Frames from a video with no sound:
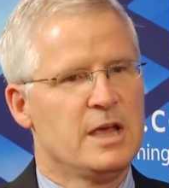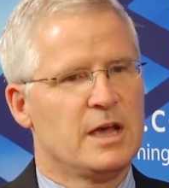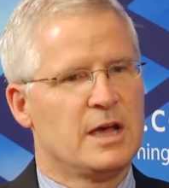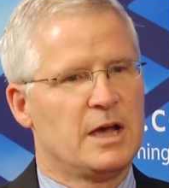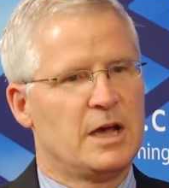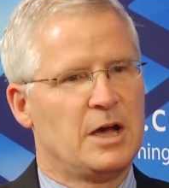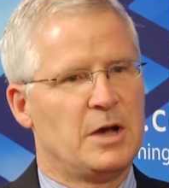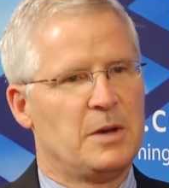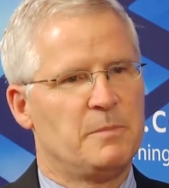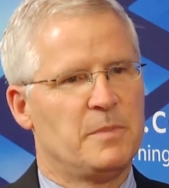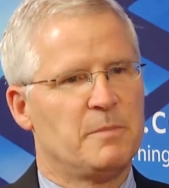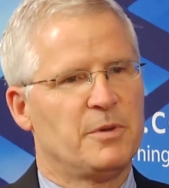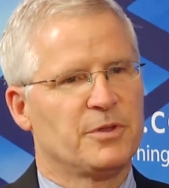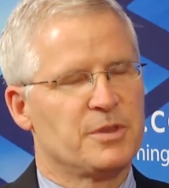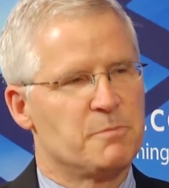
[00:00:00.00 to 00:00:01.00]

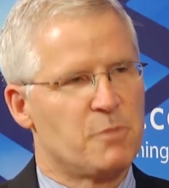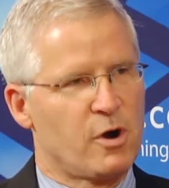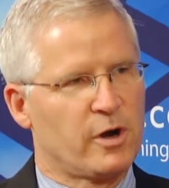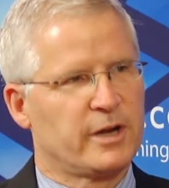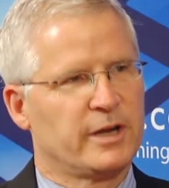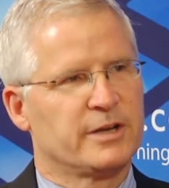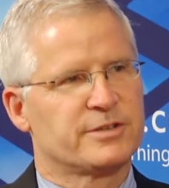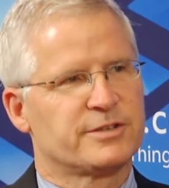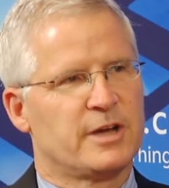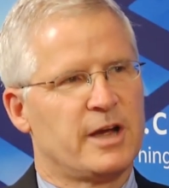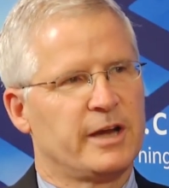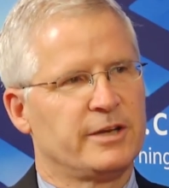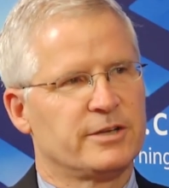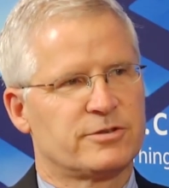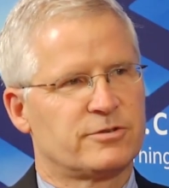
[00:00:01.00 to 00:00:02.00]
But the marketing
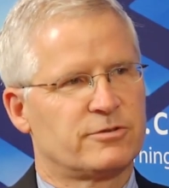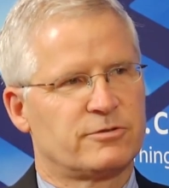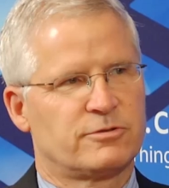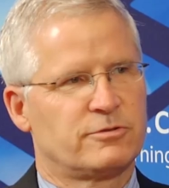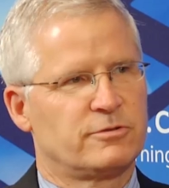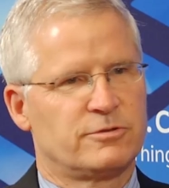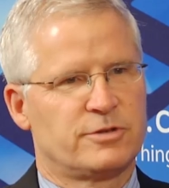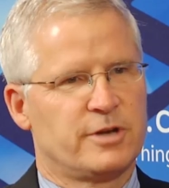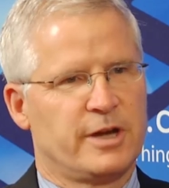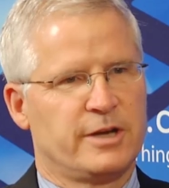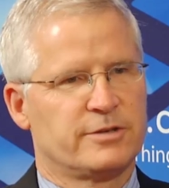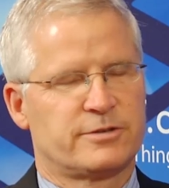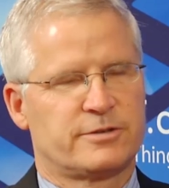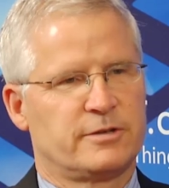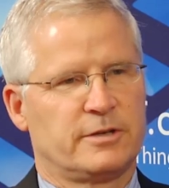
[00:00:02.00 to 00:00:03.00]
side has
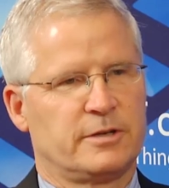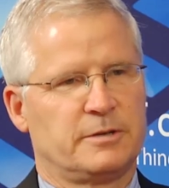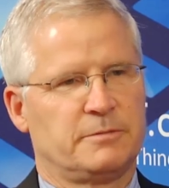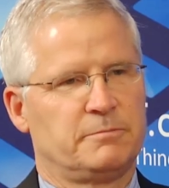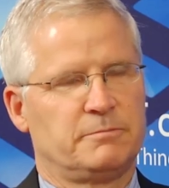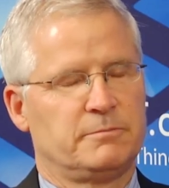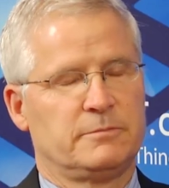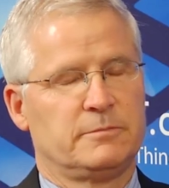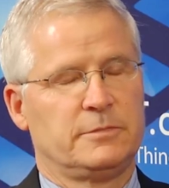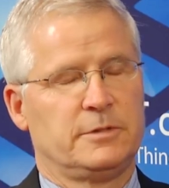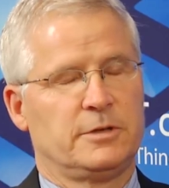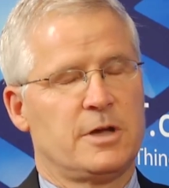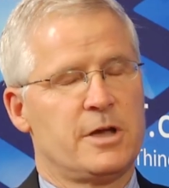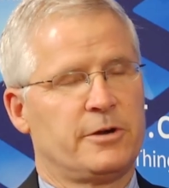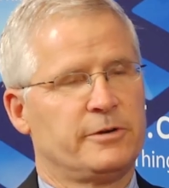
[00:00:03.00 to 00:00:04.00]
changed
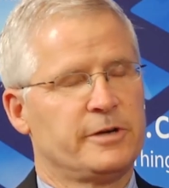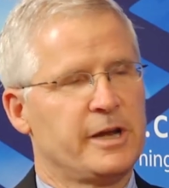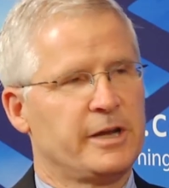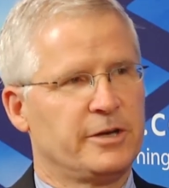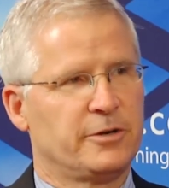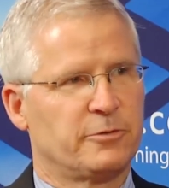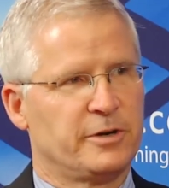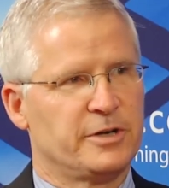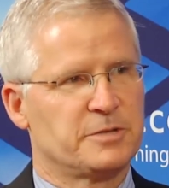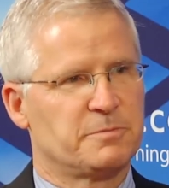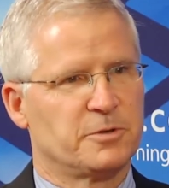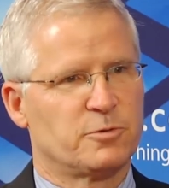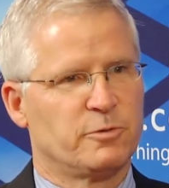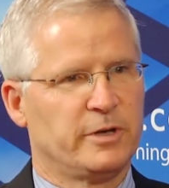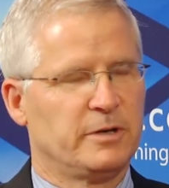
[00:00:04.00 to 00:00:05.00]
180 degrees
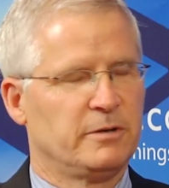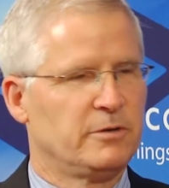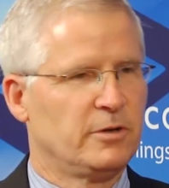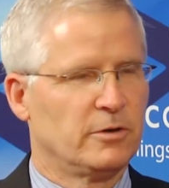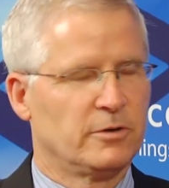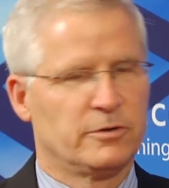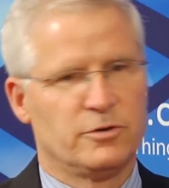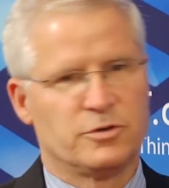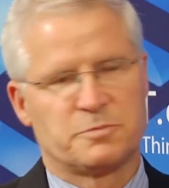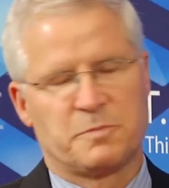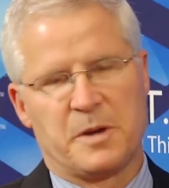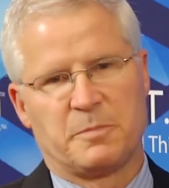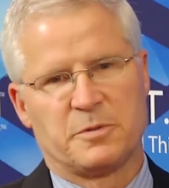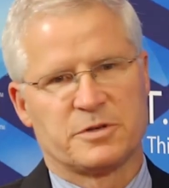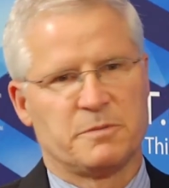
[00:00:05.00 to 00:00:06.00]
between, you know,
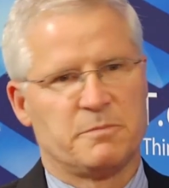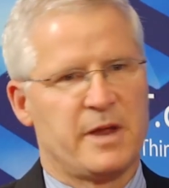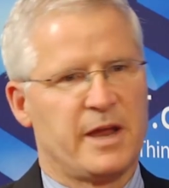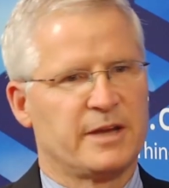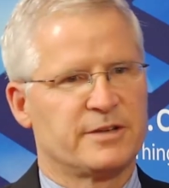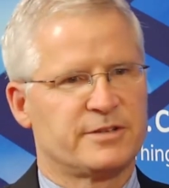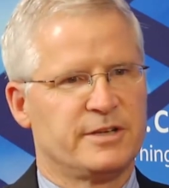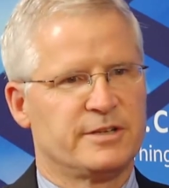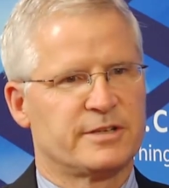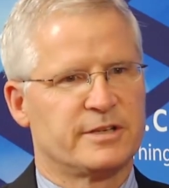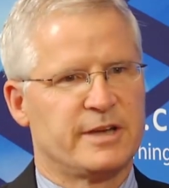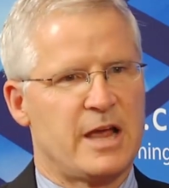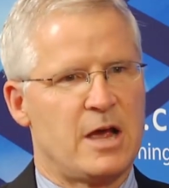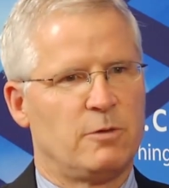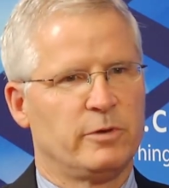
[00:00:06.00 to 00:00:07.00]
newspapers and magazines
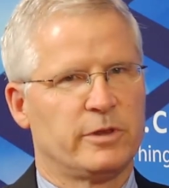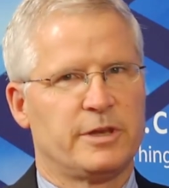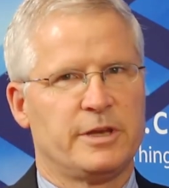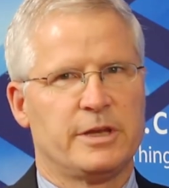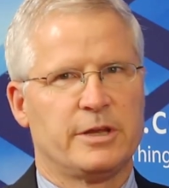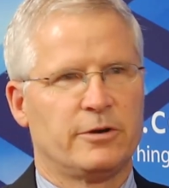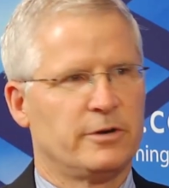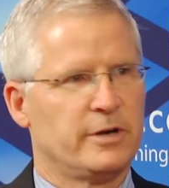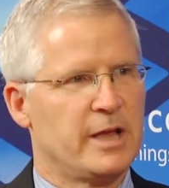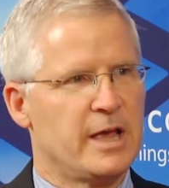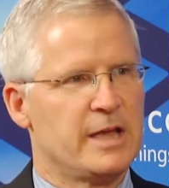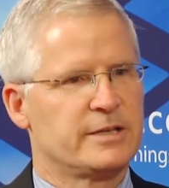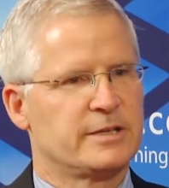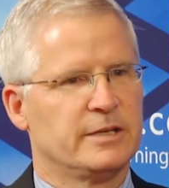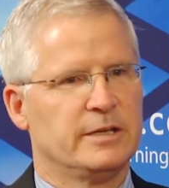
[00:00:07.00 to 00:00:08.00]
and now with the
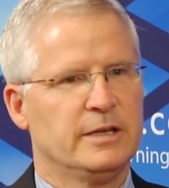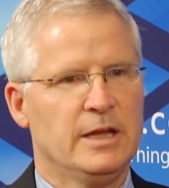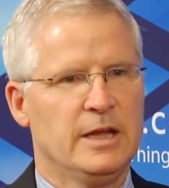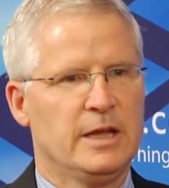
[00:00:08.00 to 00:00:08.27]
internet and